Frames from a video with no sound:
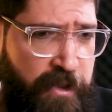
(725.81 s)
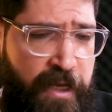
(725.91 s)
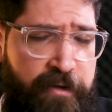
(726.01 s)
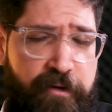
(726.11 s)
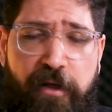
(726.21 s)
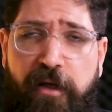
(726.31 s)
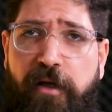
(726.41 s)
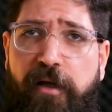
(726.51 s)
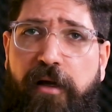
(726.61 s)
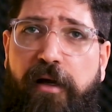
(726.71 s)
And
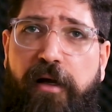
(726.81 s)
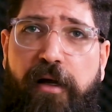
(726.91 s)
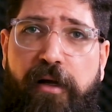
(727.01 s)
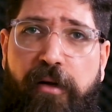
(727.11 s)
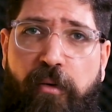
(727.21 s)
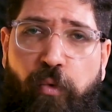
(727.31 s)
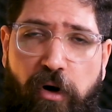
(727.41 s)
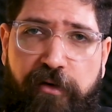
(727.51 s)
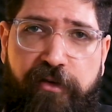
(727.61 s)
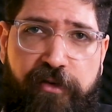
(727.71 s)

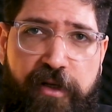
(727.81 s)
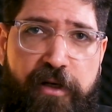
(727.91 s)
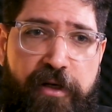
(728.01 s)
worse still